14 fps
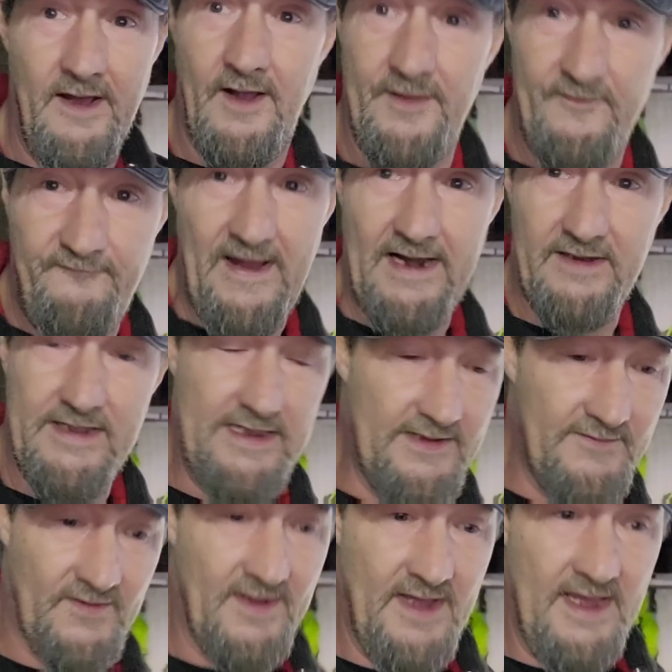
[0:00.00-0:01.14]
And the fact
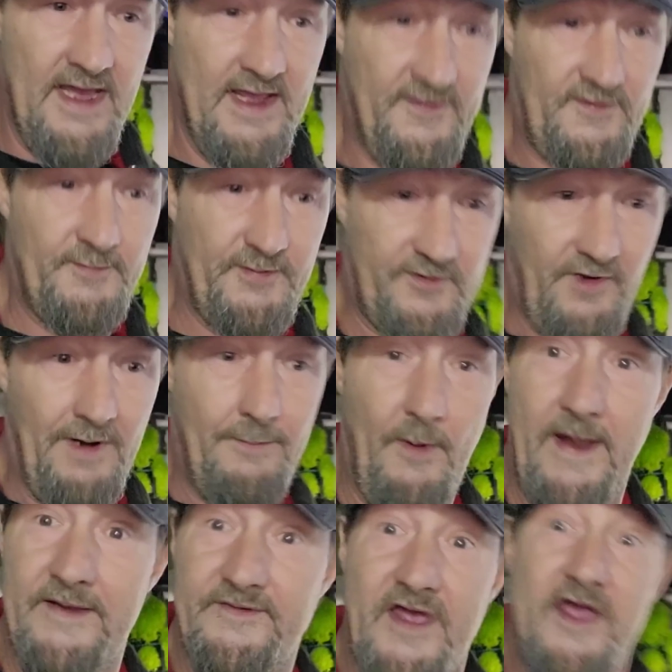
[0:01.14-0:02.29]
is, his subscriber
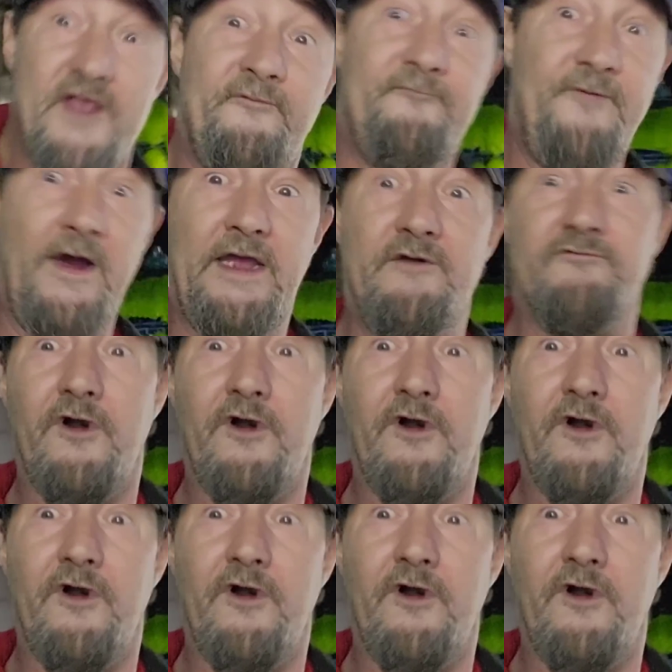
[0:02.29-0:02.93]
base is fucking